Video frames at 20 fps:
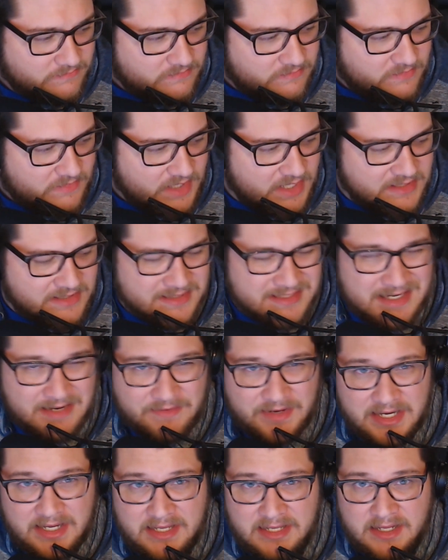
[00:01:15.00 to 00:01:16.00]
have
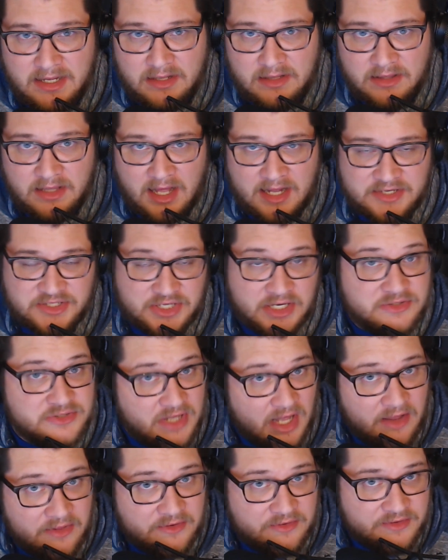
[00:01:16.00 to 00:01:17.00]
any launch titles
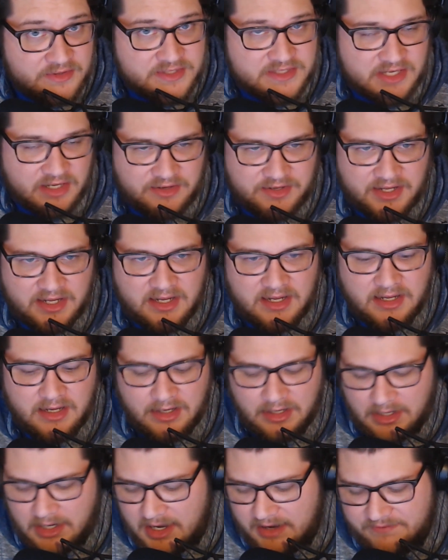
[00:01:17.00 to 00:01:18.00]
other than Zelda,
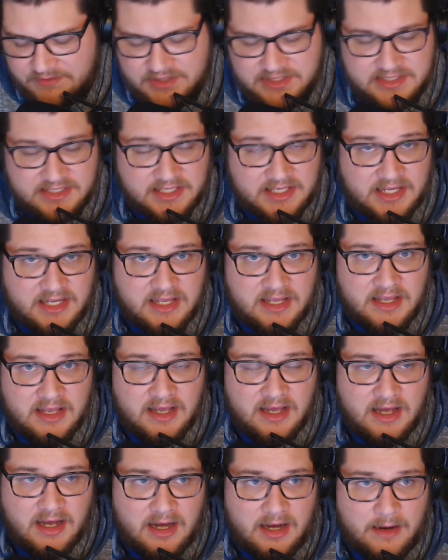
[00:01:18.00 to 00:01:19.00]
obviously,
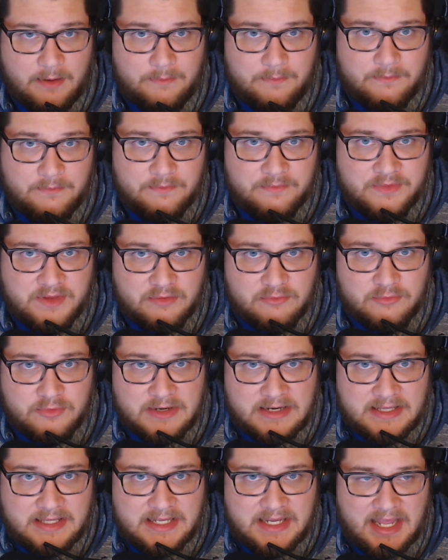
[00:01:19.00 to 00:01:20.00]
that
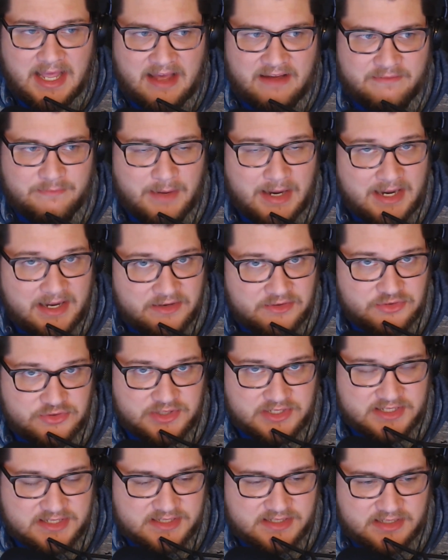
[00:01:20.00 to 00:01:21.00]
really have my
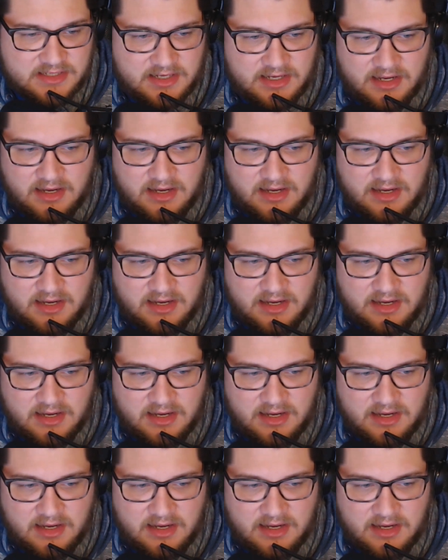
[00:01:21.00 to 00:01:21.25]
interest.